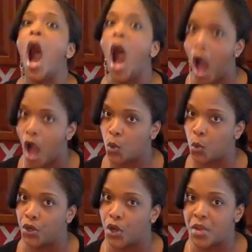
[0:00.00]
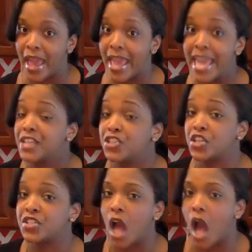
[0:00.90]
awkward, okay? It's
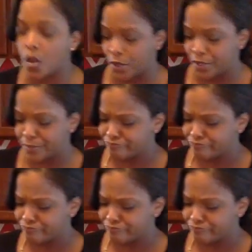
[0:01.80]
just awkward.